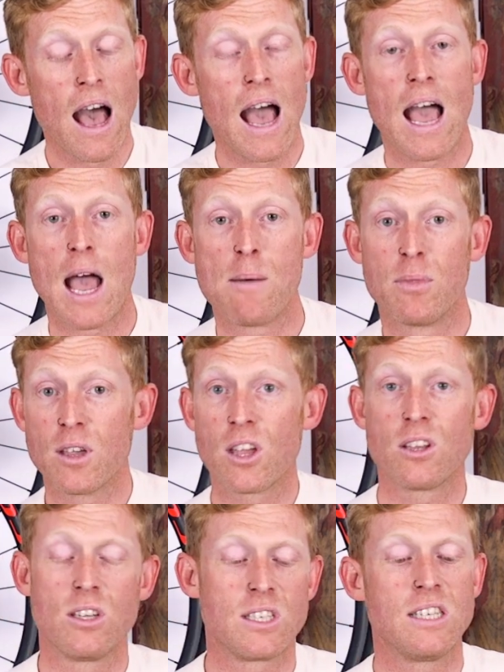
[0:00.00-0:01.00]
The
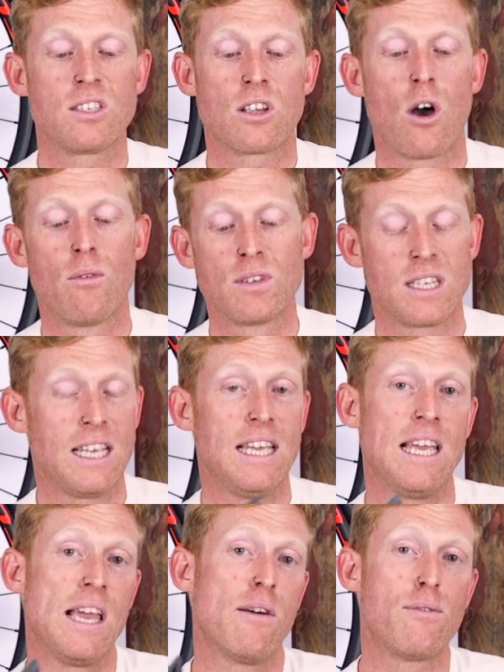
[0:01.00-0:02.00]
good news is,
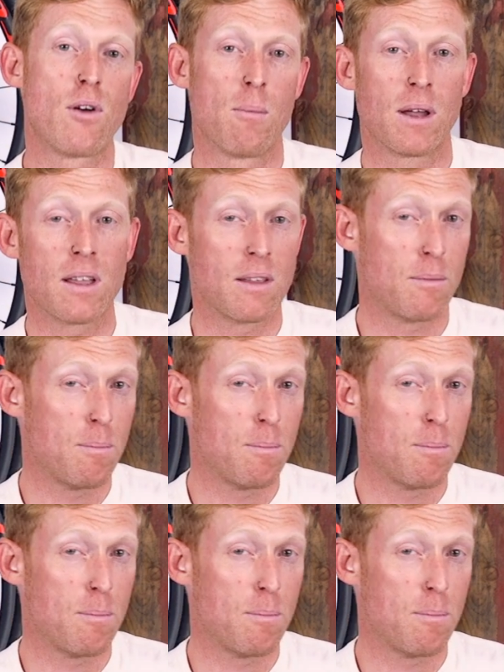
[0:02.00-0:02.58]
obviously from a